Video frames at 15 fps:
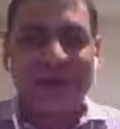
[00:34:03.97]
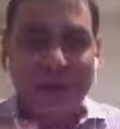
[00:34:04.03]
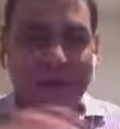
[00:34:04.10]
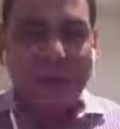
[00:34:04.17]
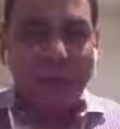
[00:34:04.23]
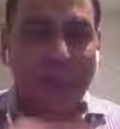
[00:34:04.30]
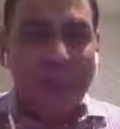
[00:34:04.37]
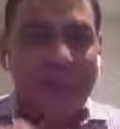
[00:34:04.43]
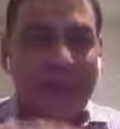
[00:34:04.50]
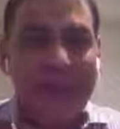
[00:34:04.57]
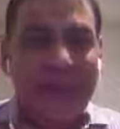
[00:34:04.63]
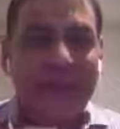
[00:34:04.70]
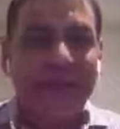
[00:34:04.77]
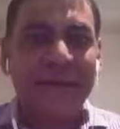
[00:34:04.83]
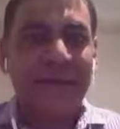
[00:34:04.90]
now they're
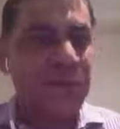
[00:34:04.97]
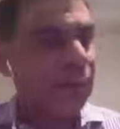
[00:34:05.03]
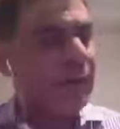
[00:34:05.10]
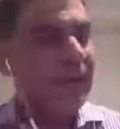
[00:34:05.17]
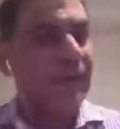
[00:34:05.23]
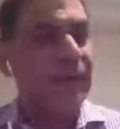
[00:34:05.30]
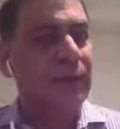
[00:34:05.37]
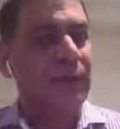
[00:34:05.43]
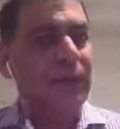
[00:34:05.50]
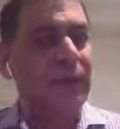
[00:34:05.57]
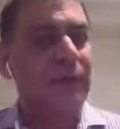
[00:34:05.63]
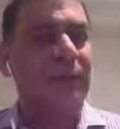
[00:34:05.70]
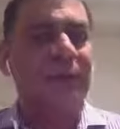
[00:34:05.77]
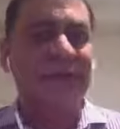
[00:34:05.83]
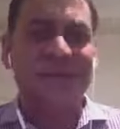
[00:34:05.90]
looking at it in 3D and they're
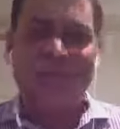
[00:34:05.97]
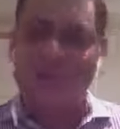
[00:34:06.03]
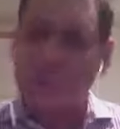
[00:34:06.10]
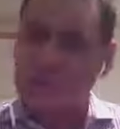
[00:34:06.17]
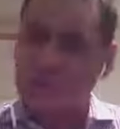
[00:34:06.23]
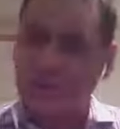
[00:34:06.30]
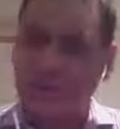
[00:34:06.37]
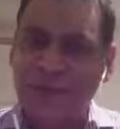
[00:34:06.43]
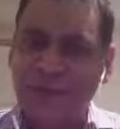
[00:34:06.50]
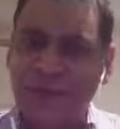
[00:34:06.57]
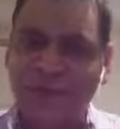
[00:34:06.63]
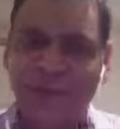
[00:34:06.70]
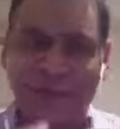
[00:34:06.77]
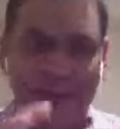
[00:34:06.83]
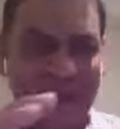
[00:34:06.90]
going, oh, I see what you
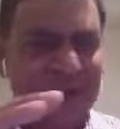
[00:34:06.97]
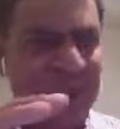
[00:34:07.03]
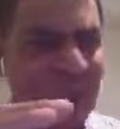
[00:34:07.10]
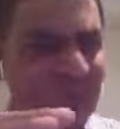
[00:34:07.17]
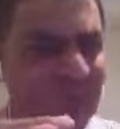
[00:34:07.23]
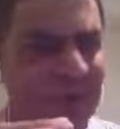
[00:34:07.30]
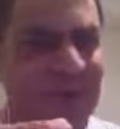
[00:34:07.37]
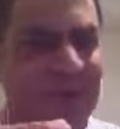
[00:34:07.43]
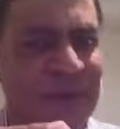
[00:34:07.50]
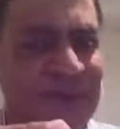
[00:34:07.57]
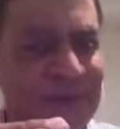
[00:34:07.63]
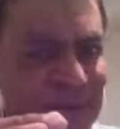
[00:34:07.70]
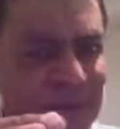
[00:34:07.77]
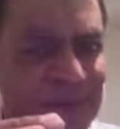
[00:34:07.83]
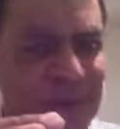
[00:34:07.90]
mean. Like, that's really
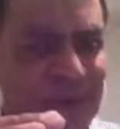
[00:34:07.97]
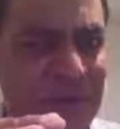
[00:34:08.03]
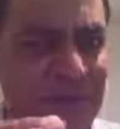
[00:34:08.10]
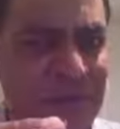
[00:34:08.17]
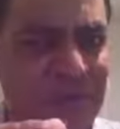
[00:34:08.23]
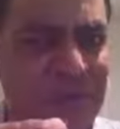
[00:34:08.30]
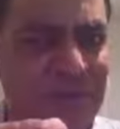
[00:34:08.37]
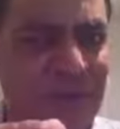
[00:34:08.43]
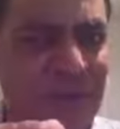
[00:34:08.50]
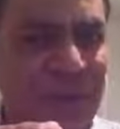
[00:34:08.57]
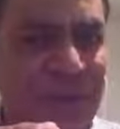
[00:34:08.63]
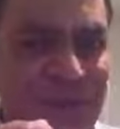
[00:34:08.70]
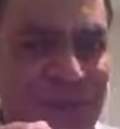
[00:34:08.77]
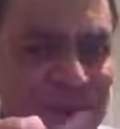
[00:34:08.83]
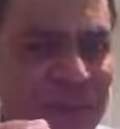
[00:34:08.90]
tipped.
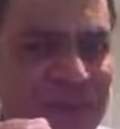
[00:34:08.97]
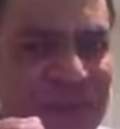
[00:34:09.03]
Yeah. Because I